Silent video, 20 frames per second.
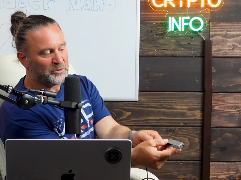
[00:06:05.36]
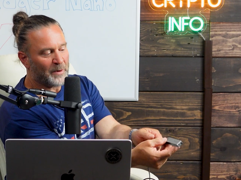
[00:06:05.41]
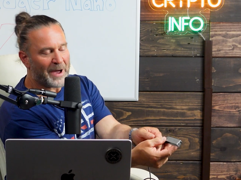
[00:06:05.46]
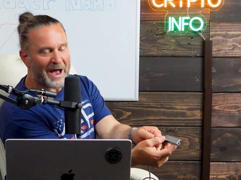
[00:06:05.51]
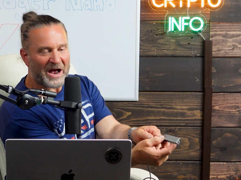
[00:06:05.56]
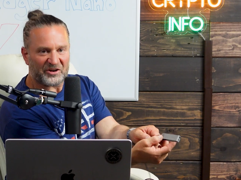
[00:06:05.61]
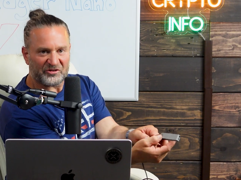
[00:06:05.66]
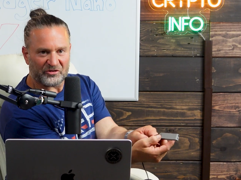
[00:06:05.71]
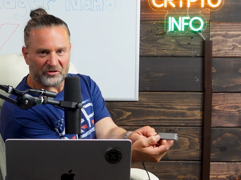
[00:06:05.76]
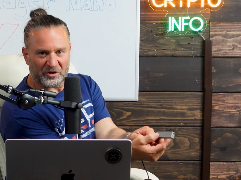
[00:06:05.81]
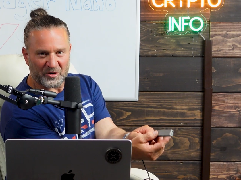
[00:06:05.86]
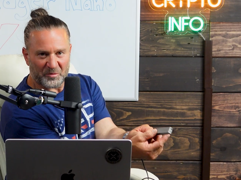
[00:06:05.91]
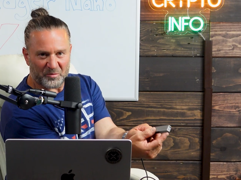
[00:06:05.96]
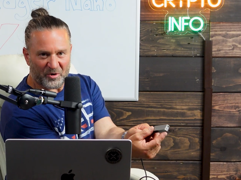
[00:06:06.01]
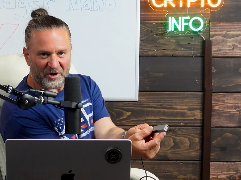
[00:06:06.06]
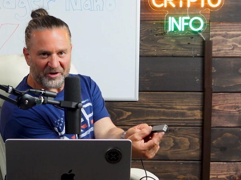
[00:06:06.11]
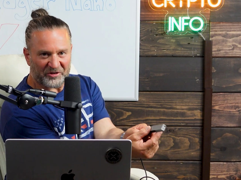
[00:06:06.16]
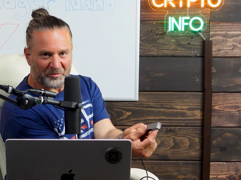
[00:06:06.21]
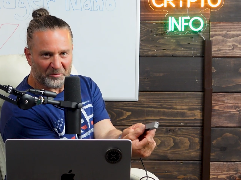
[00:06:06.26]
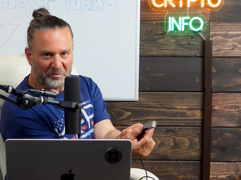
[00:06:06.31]
You actually
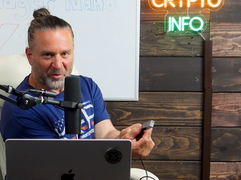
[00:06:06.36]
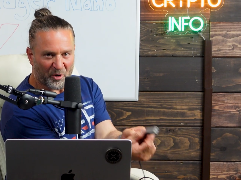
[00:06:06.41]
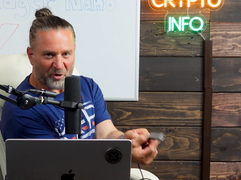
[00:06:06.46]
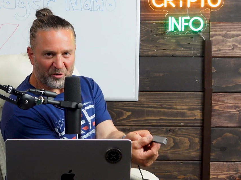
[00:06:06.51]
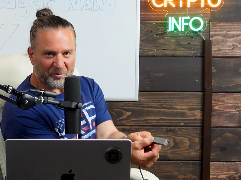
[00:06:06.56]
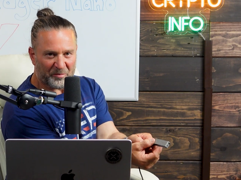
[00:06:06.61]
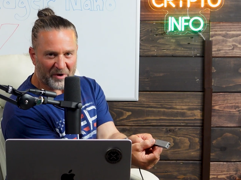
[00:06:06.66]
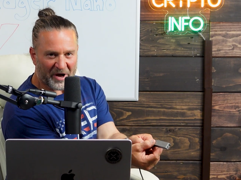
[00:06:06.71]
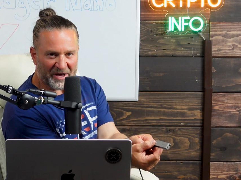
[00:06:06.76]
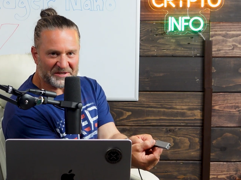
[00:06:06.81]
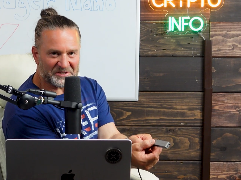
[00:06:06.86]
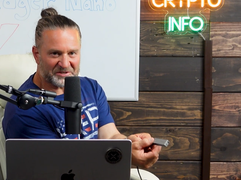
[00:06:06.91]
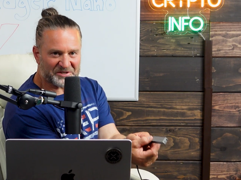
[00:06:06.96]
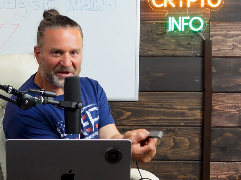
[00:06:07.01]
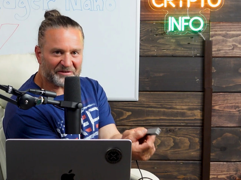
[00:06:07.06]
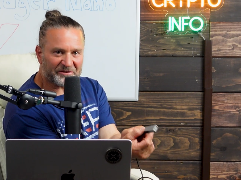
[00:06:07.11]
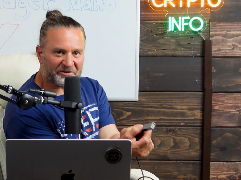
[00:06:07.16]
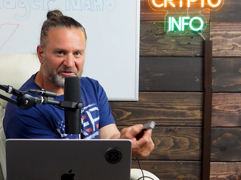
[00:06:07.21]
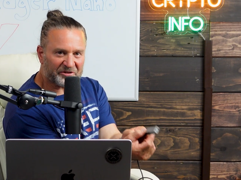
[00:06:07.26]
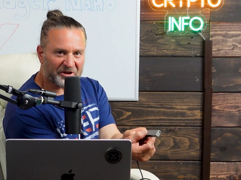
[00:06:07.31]
press both buttons
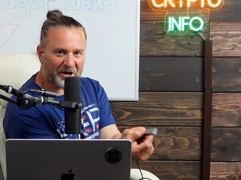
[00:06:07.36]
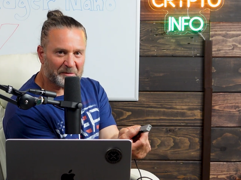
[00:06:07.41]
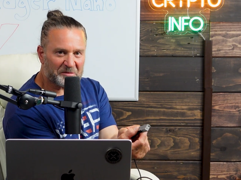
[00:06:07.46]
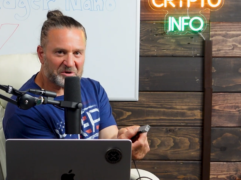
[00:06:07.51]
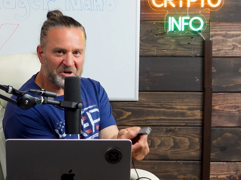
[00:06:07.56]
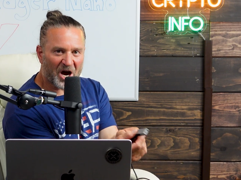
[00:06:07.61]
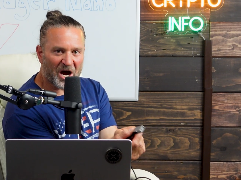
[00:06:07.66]
at the same